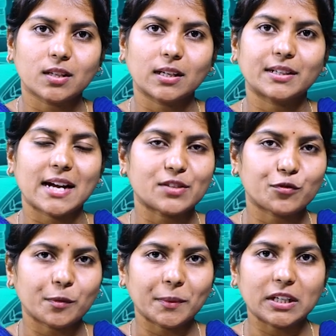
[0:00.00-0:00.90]
the
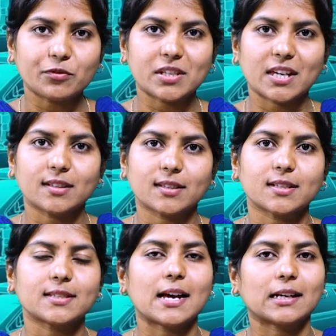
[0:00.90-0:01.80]
transformative
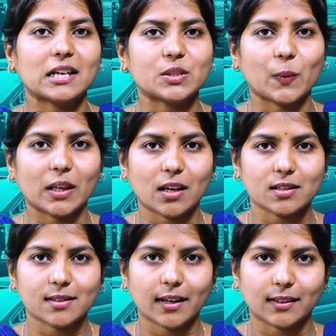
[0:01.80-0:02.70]
changes across various
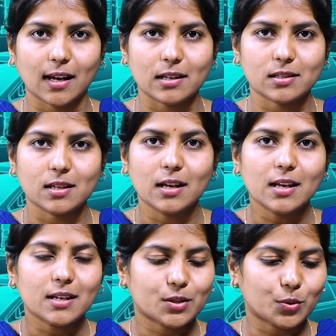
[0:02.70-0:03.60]
sectors,
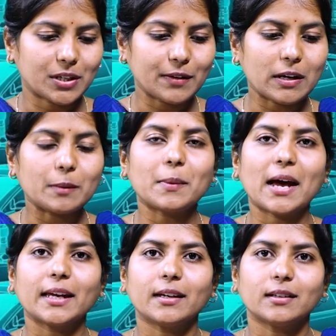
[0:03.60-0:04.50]
so driven
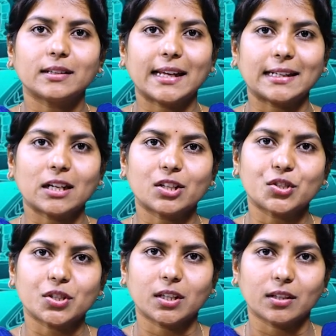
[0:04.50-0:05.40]
by
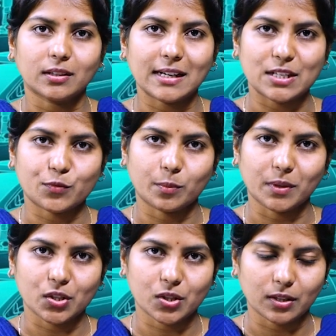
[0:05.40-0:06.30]
technology
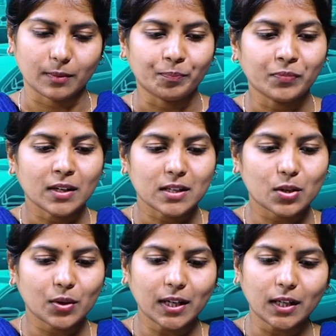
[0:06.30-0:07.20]
transformation.
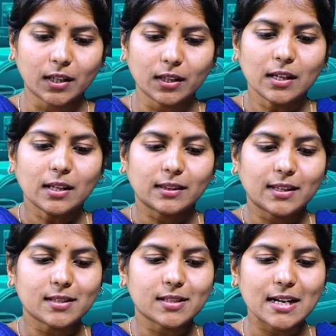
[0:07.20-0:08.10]
So here,
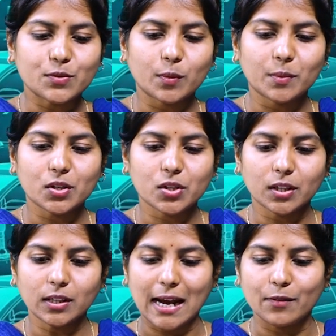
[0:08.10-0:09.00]
this
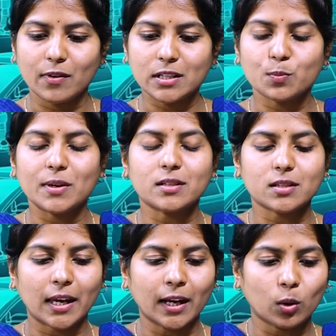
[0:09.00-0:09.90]
transformation advancements
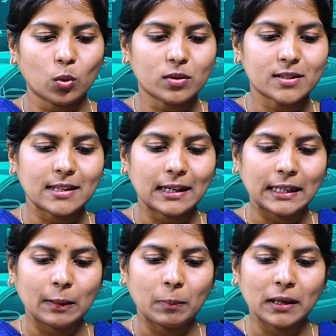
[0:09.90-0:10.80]
includes the
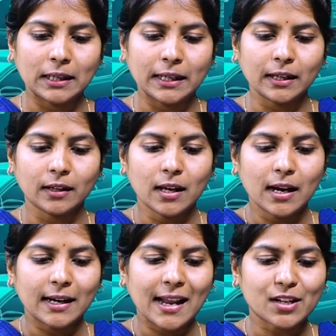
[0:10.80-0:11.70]
deep learning,
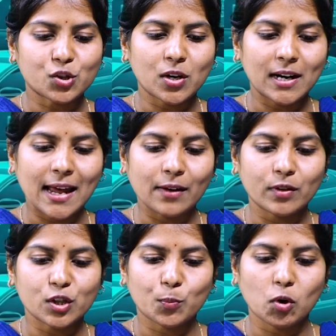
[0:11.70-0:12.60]
natural
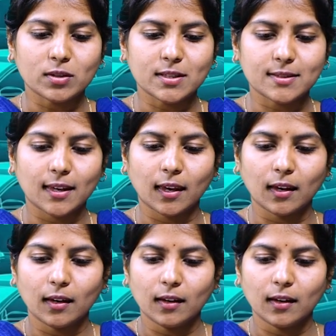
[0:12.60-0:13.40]
language processing,